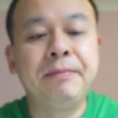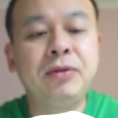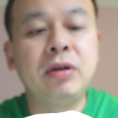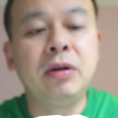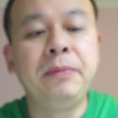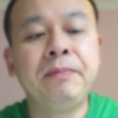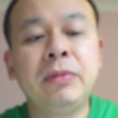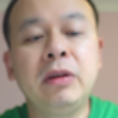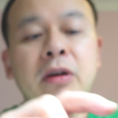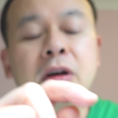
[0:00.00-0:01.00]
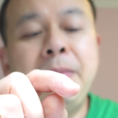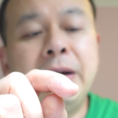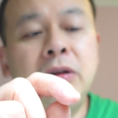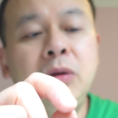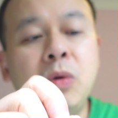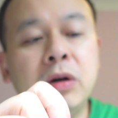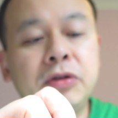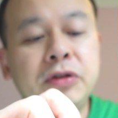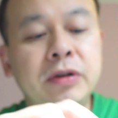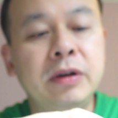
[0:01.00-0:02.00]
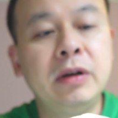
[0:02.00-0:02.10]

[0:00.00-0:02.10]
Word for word: So you go back to the watch,